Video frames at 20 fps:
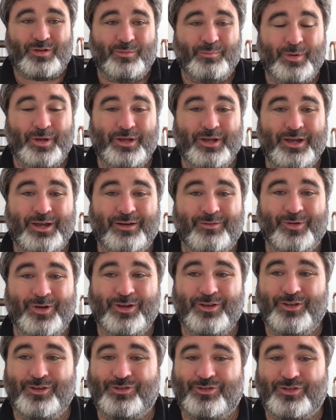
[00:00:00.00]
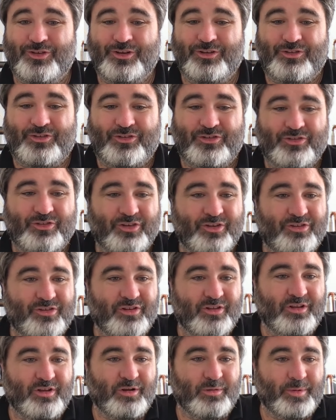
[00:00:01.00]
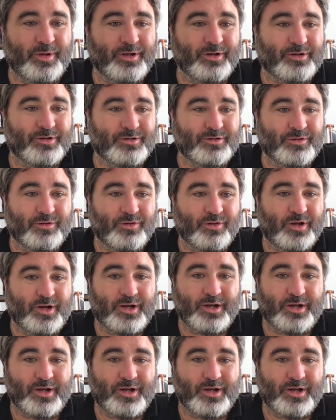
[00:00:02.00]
But yeah, it's a little bit cool.